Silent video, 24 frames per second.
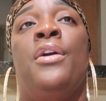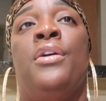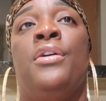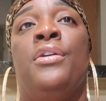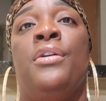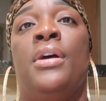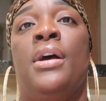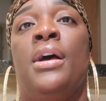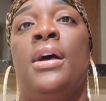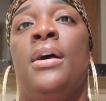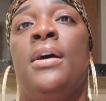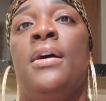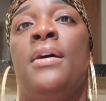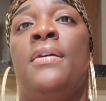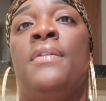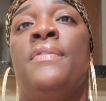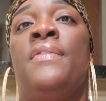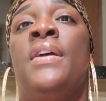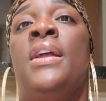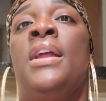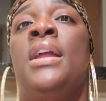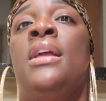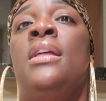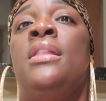heard
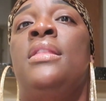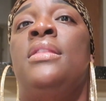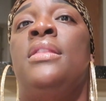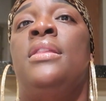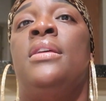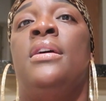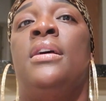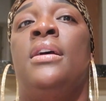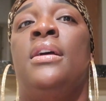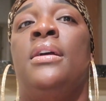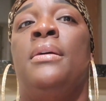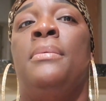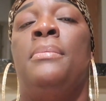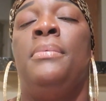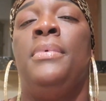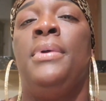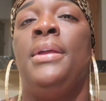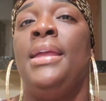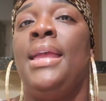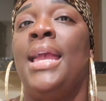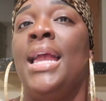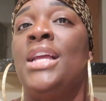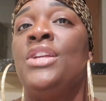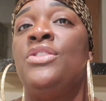of the
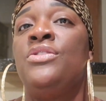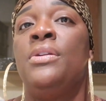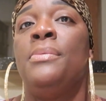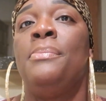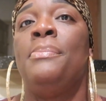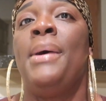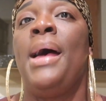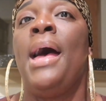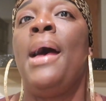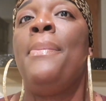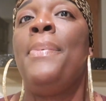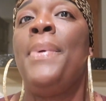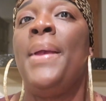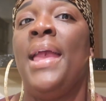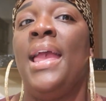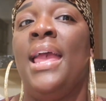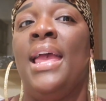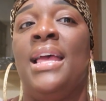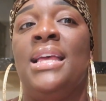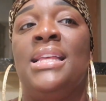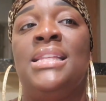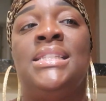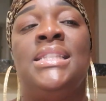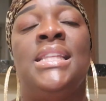gastric
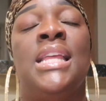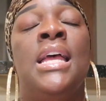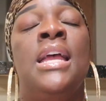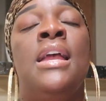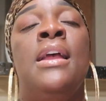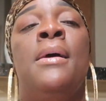bypass,